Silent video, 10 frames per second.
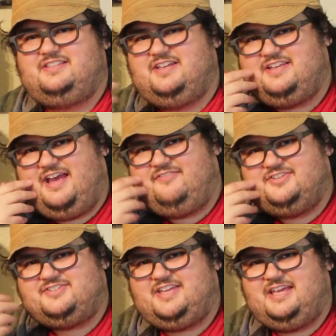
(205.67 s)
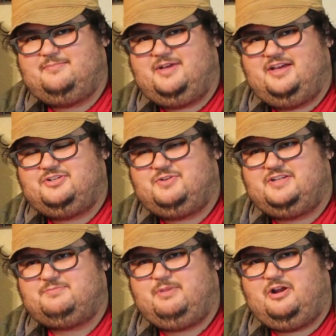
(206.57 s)
they have the same uh,
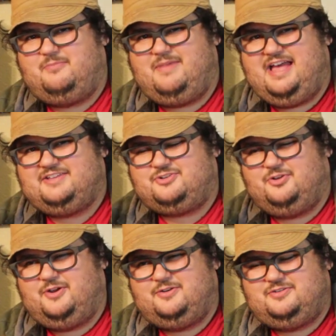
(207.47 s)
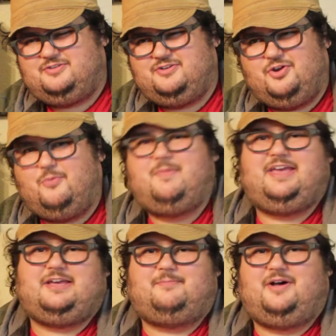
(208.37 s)
transparent mask, although no
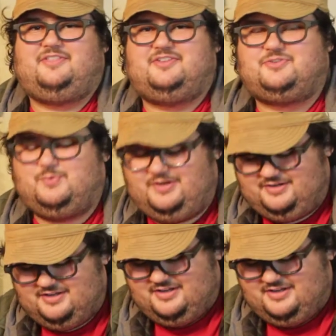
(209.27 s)
makeup on this one.